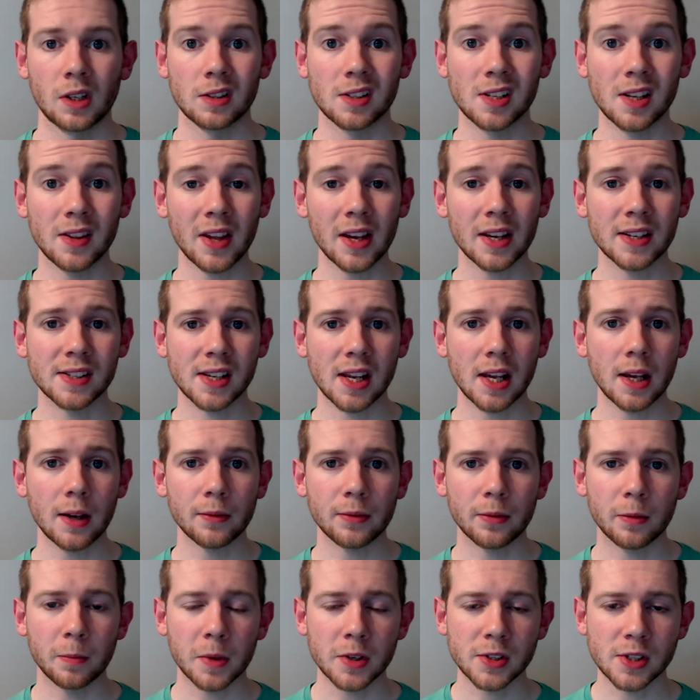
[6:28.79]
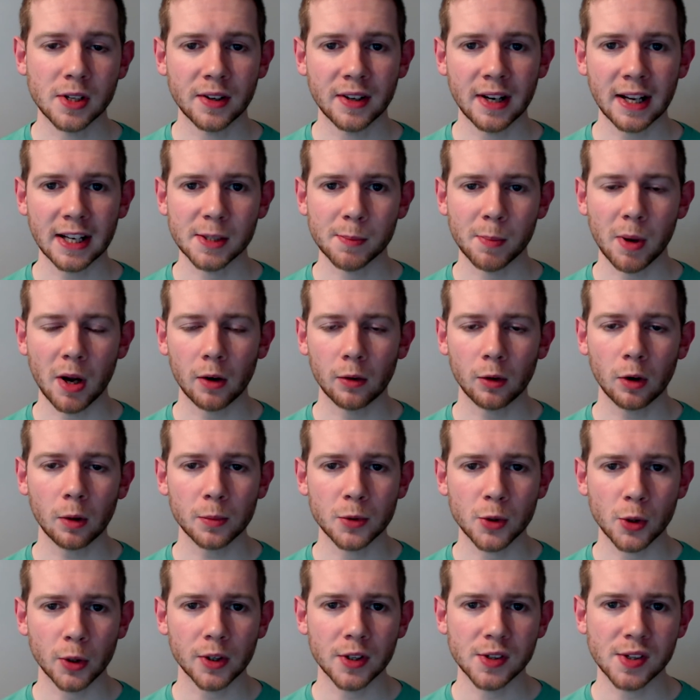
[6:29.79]
So that is it from us at
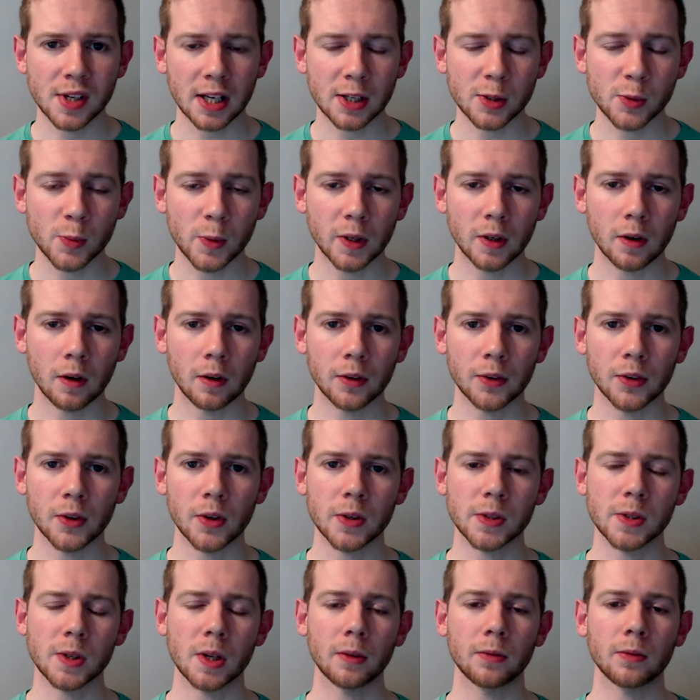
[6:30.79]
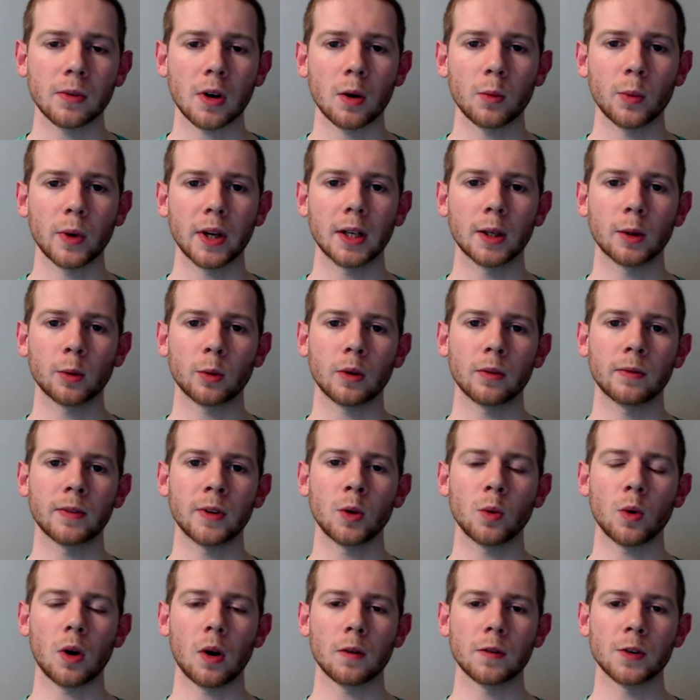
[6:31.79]
NextPowerUp. Join us next week on Thursday for our weekly
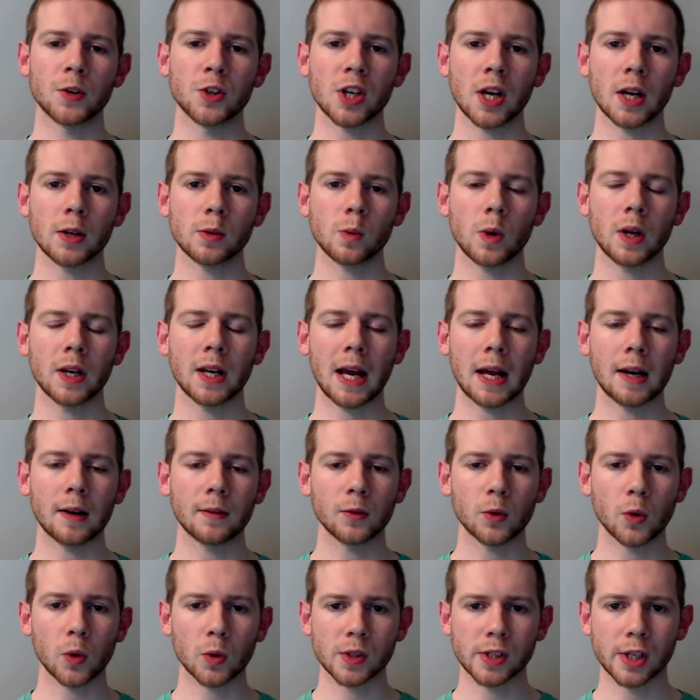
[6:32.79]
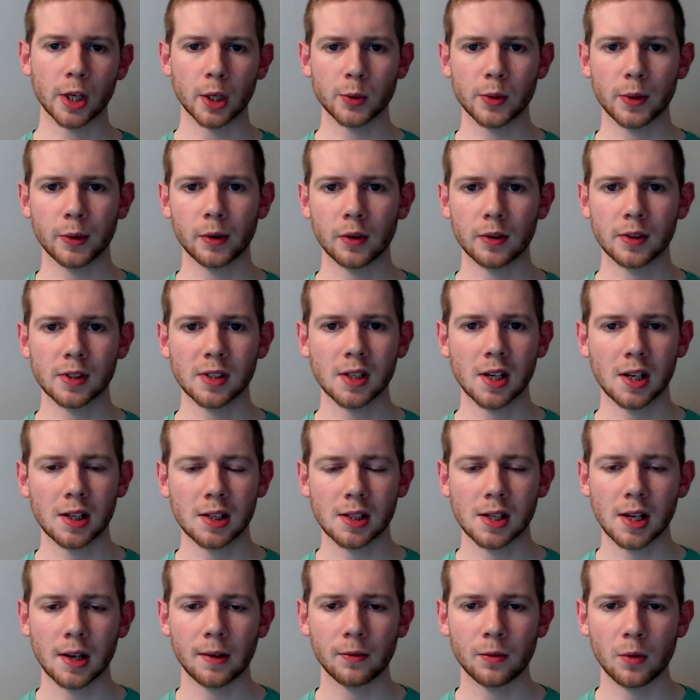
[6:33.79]
review of Chadwin, and of course next week on
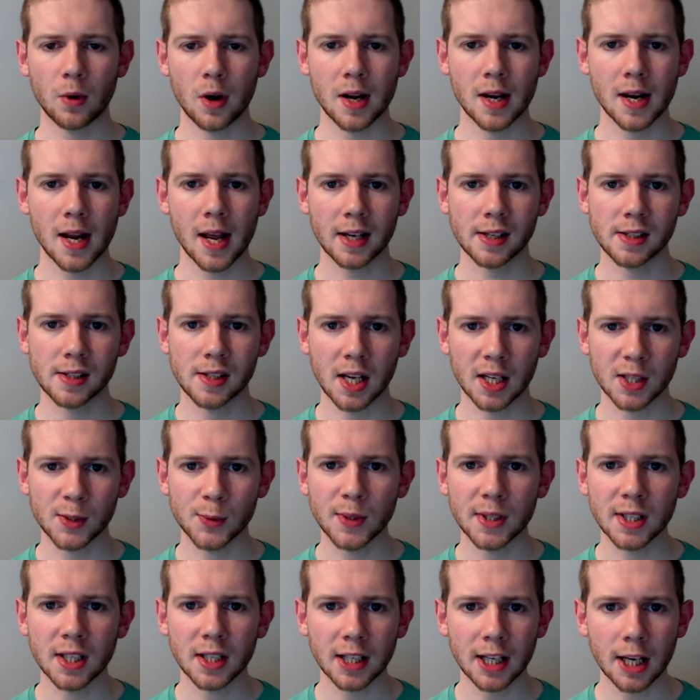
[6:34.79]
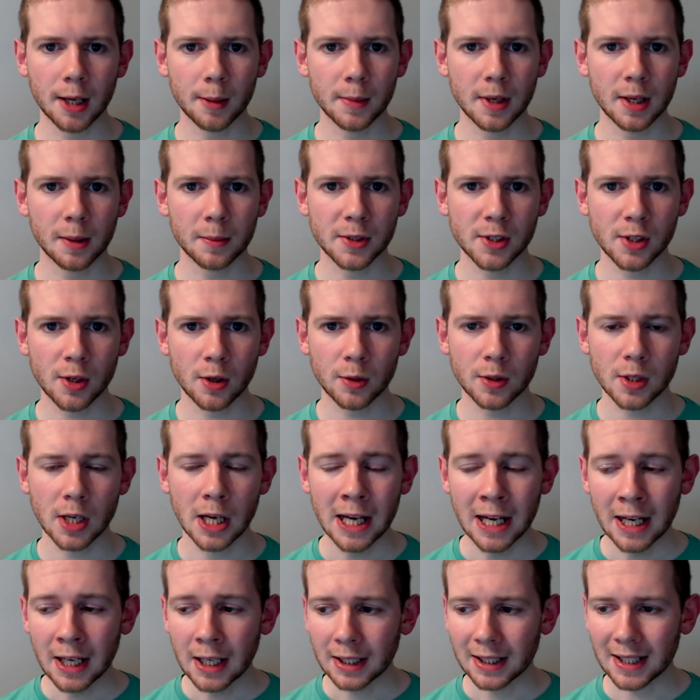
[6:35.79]
Saturday for our next Week in Gaming episode.
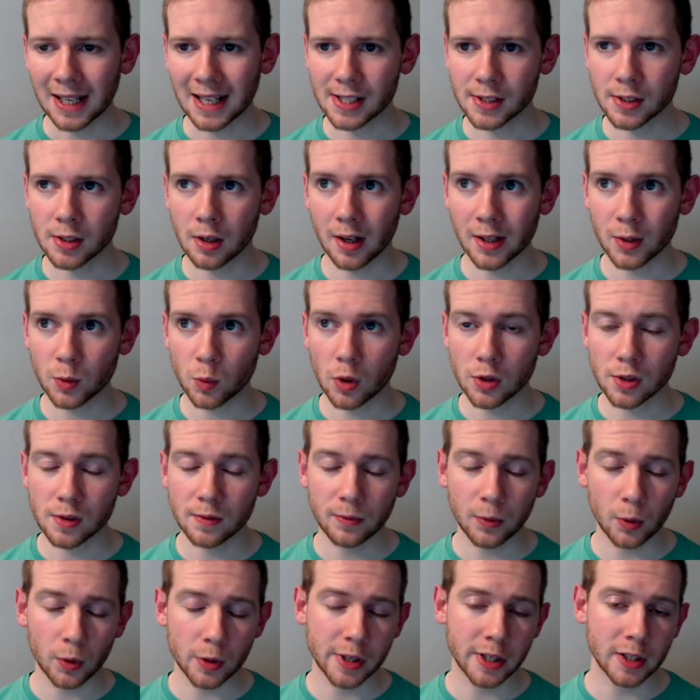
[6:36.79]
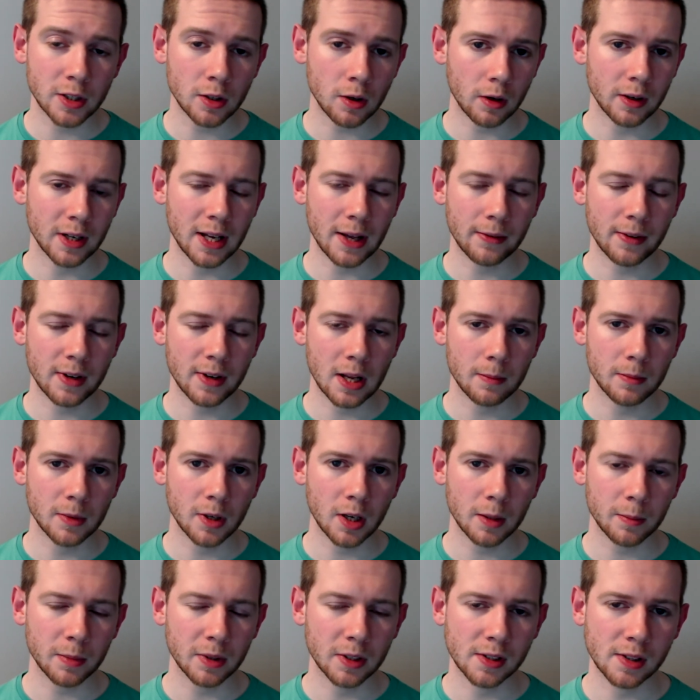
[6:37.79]
Last night was unfortunately not an F&M
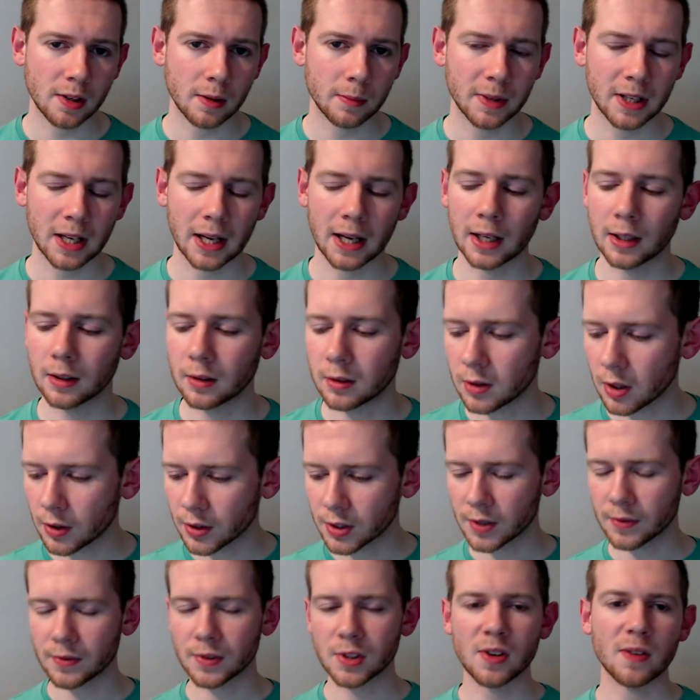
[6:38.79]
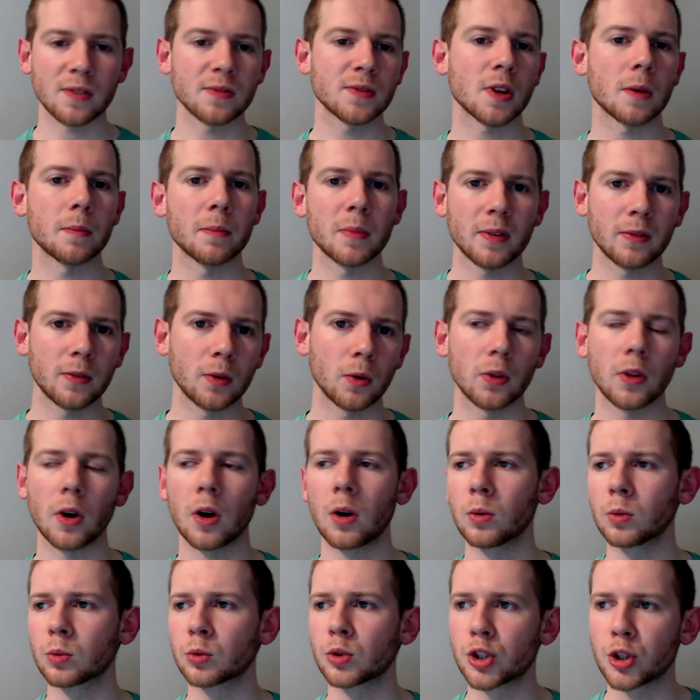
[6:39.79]
night because I'm getting tons of stuff done before the
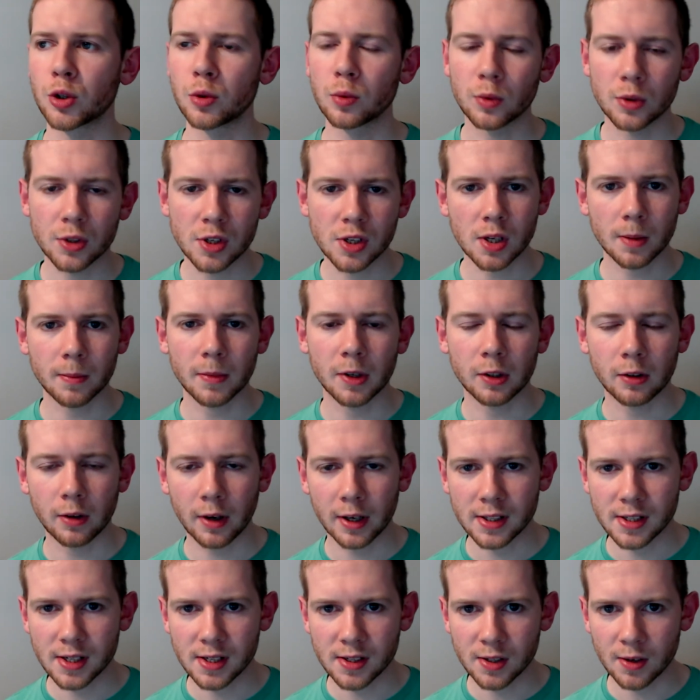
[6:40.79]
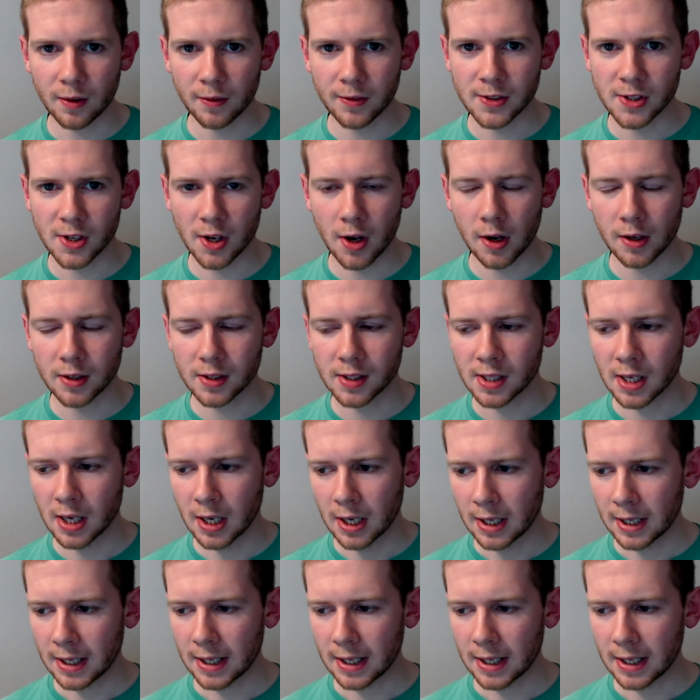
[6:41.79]
whole June summer crazy stuff starts.